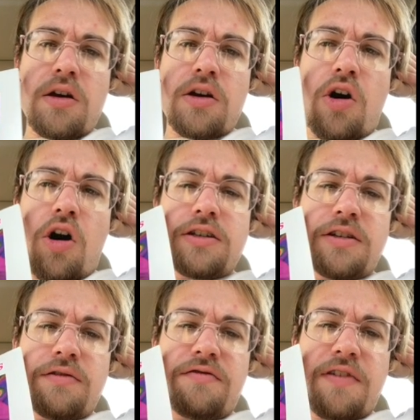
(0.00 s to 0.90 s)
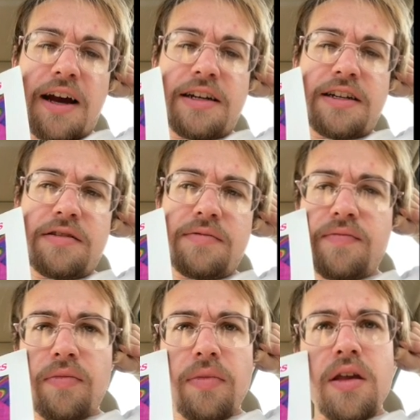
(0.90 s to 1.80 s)
cause and effect,
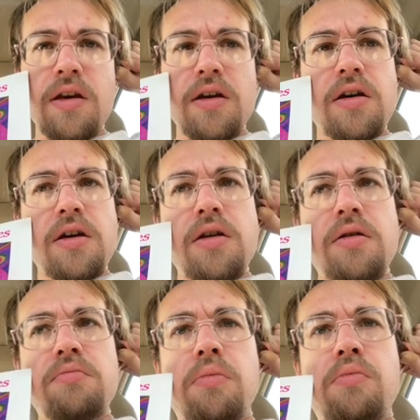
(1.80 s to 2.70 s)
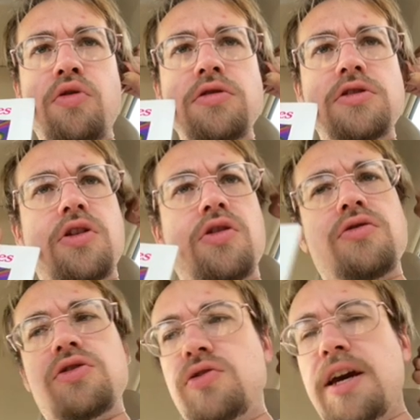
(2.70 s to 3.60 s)
but more
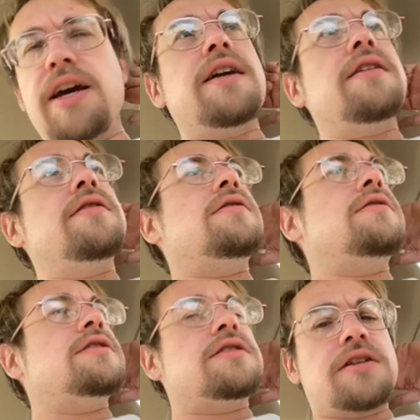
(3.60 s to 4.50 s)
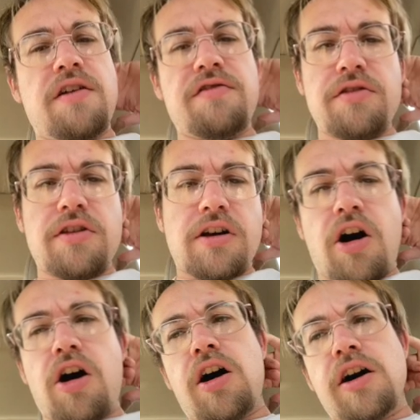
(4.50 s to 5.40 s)
so, you can't discover the
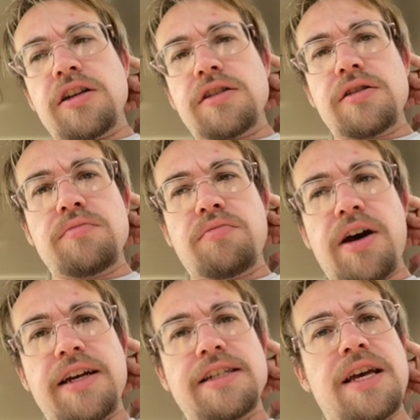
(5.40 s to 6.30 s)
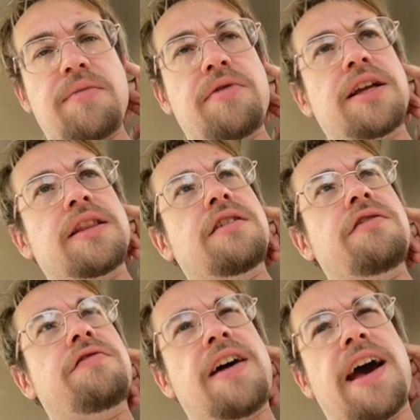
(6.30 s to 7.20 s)
cause by examining the
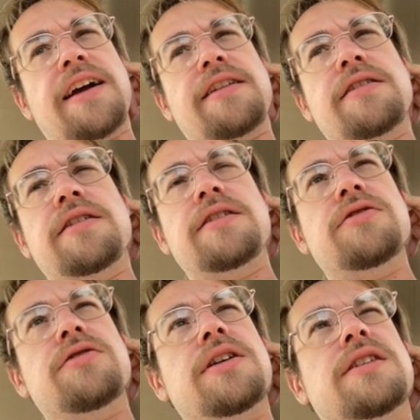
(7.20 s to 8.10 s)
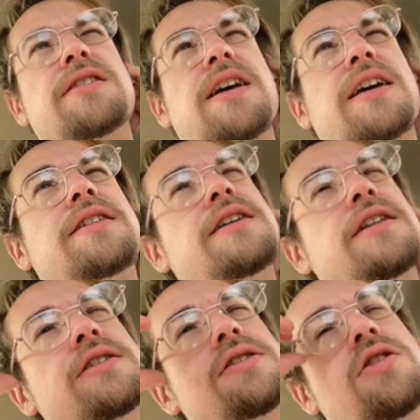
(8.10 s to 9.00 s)
effect. These are things like
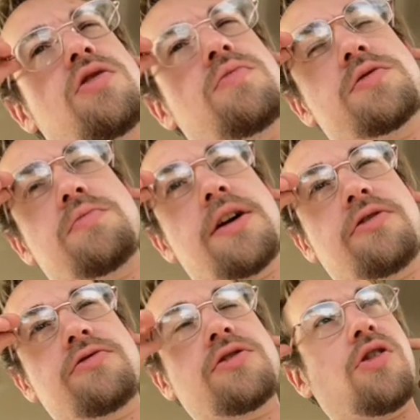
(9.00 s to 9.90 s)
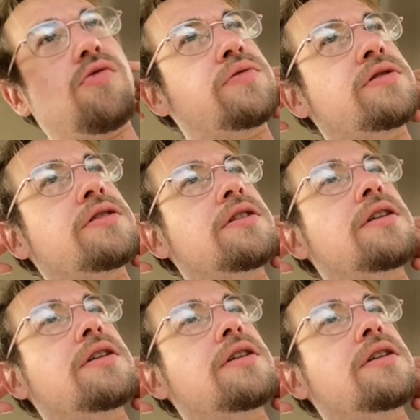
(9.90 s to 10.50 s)
telescopes, microscopes,